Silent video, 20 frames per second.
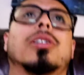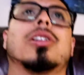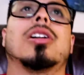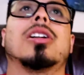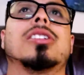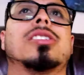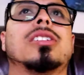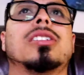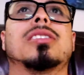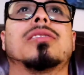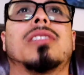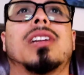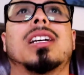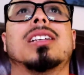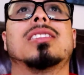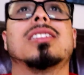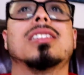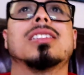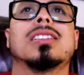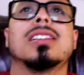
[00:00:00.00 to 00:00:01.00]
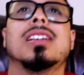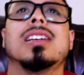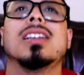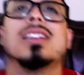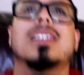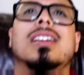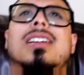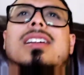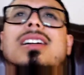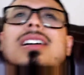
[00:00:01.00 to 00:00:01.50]
with garlic cheese fry. I
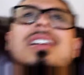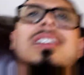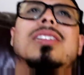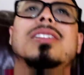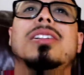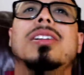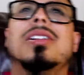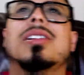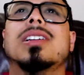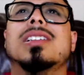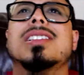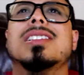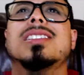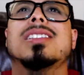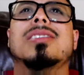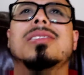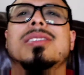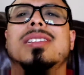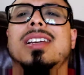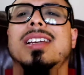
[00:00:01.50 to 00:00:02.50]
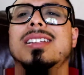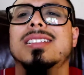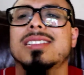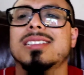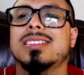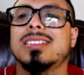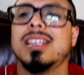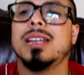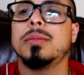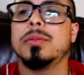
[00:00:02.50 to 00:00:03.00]
don't know. It just don't taste the
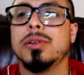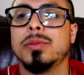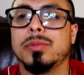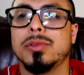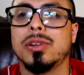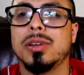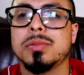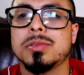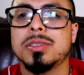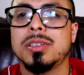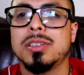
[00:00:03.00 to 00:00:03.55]
same no more. I'm